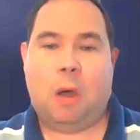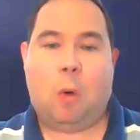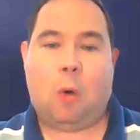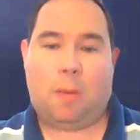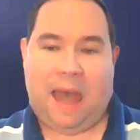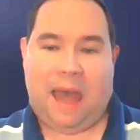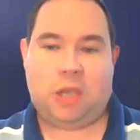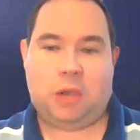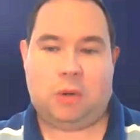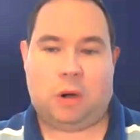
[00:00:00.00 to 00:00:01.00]
or a
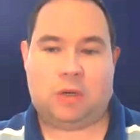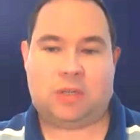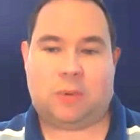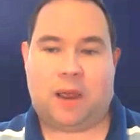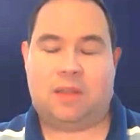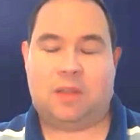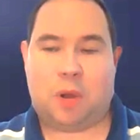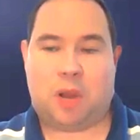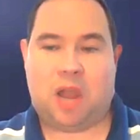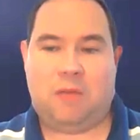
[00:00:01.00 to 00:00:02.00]
PACU nurse, right, in the
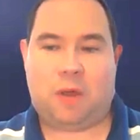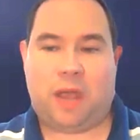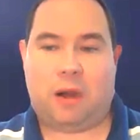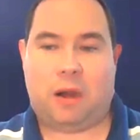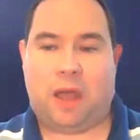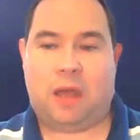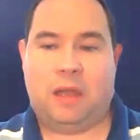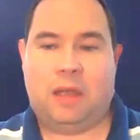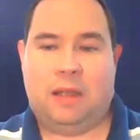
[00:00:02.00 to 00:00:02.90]
recovery area,